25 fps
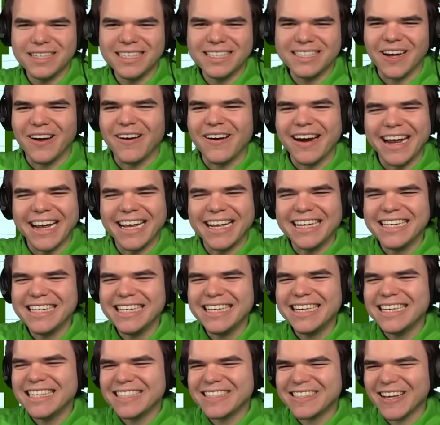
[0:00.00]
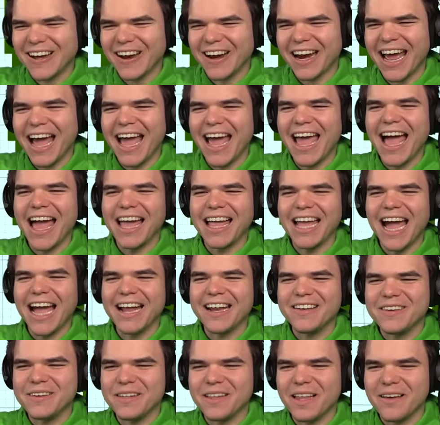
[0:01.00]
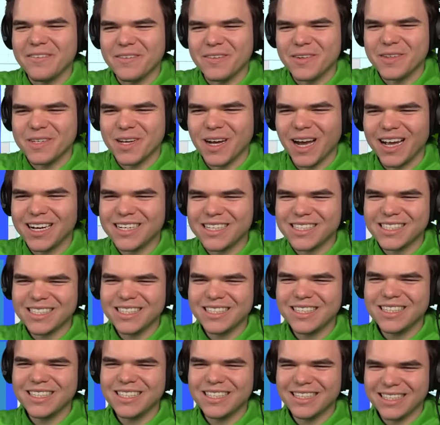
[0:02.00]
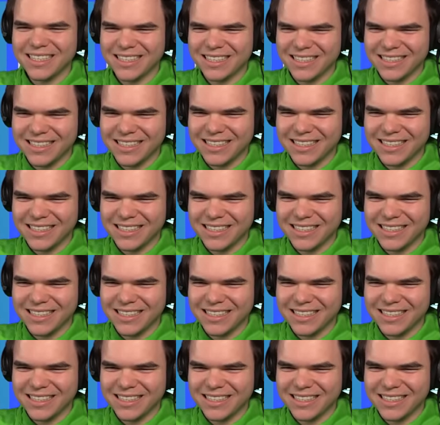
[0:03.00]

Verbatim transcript: got sorry, a plant pot. sorry. I I, I do love you, Josh. Can you not?